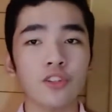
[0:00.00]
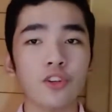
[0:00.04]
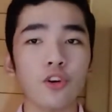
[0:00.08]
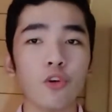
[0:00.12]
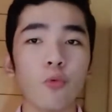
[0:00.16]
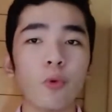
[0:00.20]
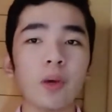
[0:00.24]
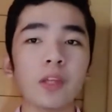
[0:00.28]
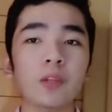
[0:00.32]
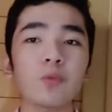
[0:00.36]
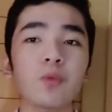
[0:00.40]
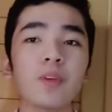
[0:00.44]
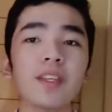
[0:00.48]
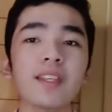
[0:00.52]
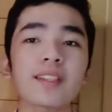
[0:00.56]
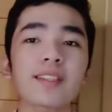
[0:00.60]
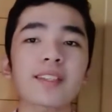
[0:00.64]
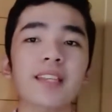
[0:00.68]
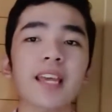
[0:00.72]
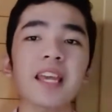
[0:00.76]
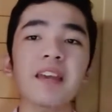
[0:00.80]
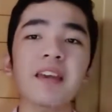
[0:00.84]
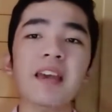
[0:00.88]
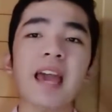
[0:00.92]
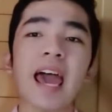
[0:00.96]
So when we
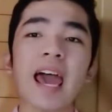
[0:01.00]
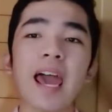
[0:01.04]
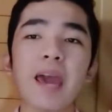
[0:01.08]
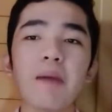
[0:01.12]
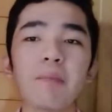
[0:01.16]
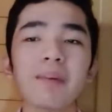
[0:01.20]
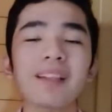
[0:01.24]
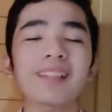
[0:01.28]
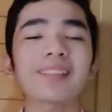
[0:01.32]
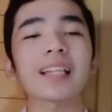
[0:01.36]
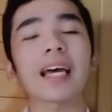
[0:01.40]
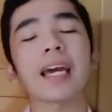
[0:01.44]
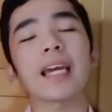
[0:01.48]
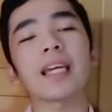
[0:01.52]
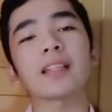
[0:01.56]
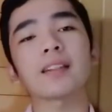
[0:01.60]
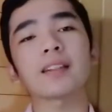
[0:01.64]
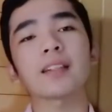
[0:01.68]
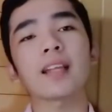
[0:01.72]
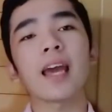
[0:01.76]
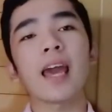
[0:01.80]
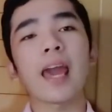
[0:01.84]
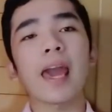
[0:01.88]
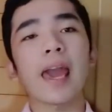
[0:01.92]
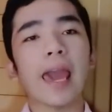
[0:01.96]
say hematite
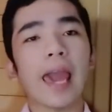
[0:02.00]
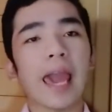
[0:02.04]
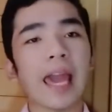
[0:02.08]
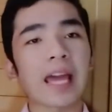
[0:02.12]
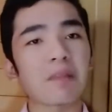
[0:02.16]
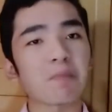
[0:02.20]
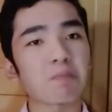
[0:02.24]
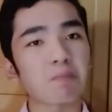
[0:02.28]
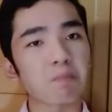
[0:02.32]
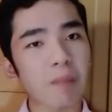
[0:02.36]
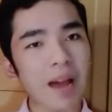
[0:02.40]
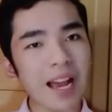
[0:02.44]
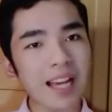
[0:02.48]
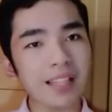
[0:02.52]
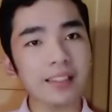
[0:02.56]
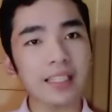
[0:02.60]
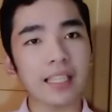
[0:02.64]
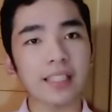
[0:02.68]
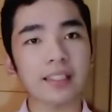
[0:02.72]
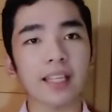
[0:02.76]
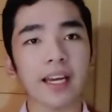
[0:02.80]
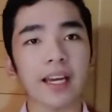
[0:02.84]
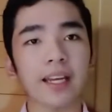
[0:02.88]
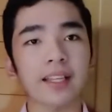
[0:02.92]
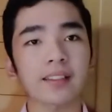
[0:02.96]
and
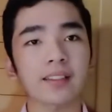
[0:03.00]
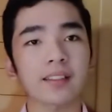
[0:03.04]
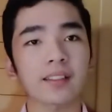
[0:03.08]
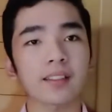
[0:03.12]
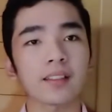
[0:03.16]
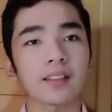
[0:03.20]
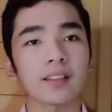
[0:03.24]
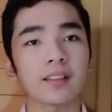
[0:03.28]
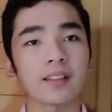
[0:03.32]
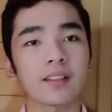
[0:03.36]
magnetite,